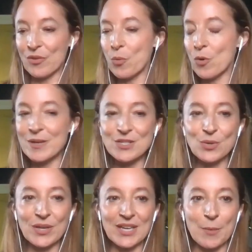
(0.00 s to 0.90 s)
and there was a
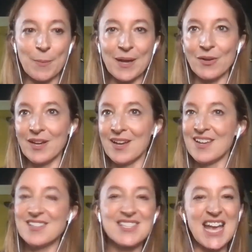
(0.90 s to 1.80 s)
woman talking
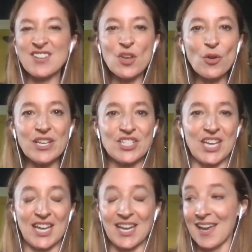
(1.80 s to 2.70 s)
about
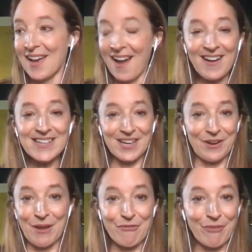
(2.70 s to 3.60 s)
sexology.
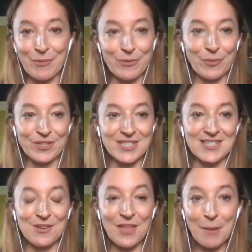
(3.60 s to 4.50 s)
I don't know if I would
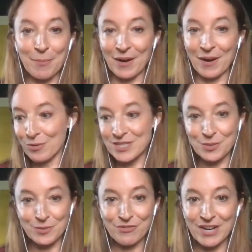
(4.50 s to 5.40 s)
want to do that, but I
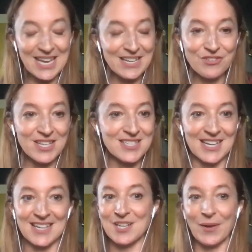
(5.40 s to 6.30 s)
thought it was really
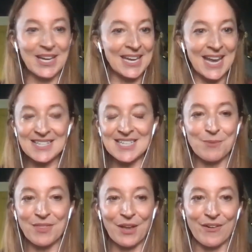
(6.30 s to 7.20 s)
interesting. So I
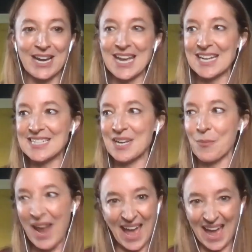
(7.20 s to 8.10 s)
connected with her on
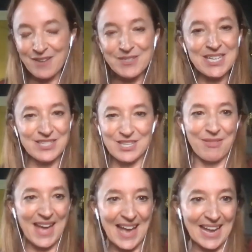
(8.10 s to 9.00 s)
LinkedIn and went, how do
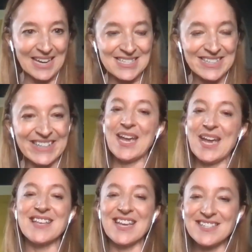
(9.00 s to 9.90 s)
you do that?
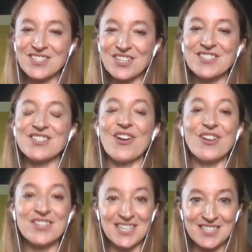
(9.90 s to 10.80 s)
So it's
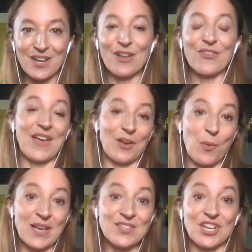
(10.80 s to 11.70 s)
just starting to
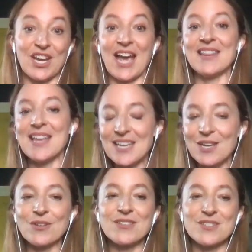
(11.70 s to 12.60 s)
ask that question,
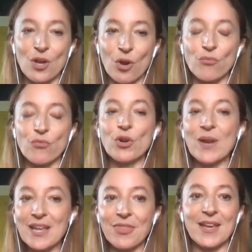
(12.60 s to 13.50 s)
and then you can start
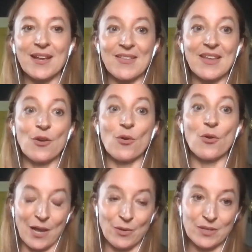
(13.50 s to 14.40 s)
ruling things
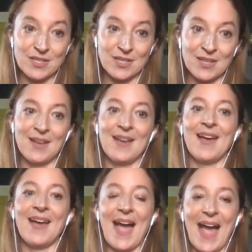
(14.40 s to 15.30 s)
in or out.
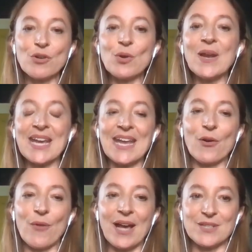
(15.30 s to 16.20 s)
And the
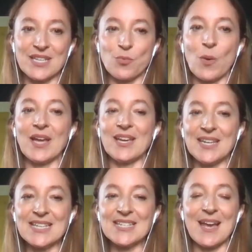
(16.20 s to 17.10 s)
ruling in or out is
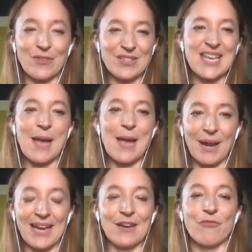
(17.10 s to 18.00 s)
where you need to have a
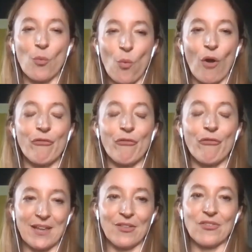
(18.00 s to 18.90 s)
template for
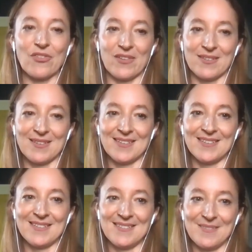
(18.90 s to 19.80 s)
what feels
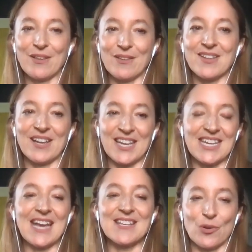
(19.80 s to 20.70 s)

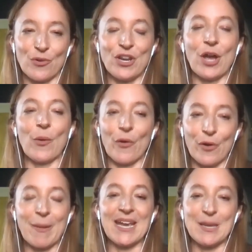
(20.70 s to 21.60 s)
like a yes or a
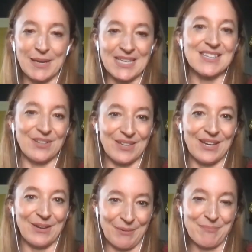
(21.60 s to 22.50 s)
no or a maybe
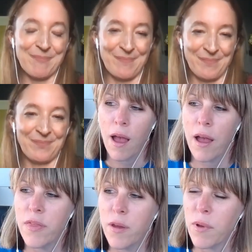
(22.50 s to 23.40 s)
to you.
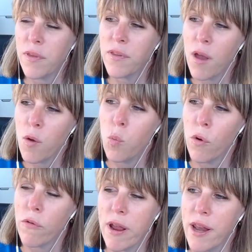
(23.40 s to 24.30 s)
I think we're so
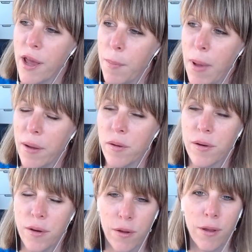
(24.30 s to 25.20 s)
worried about
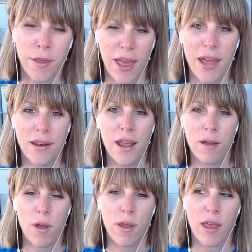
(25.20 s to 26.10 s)
doing that
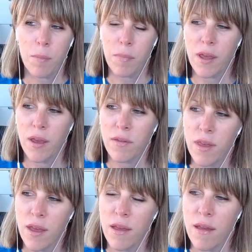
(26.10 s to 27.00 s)
networking because
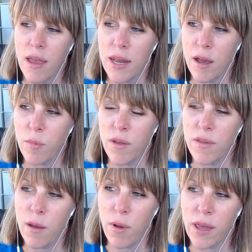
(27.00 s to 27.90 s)
in our minds,
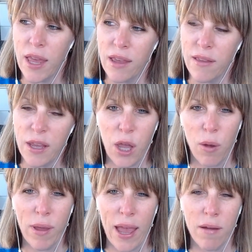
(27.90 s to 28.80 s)
networking is like
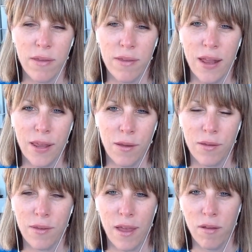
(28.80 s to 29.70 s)
going out and selling
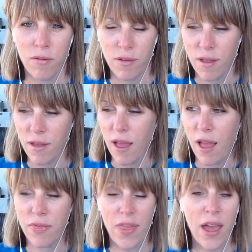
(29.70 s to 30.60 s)
yourself.
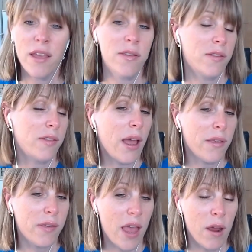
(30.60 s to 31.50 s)
And that
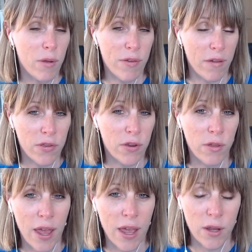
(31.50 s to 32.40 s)
is scary if you have to do
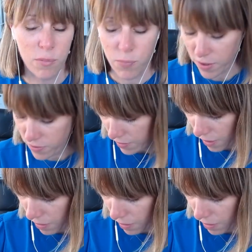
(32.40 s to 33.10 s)
that. But